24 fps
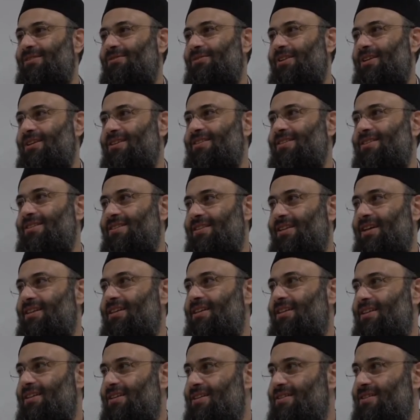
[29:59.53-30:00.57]
of this is that
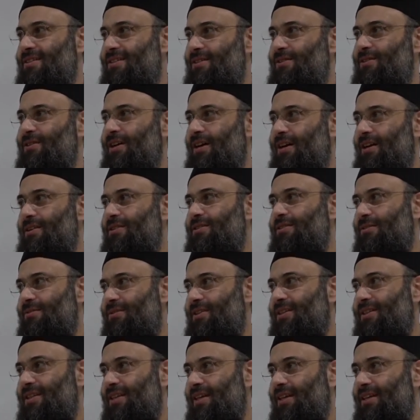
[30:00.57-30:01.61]
it is the scholars of
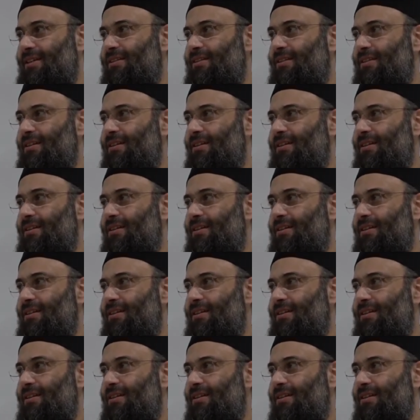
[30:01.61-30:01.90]
the deen.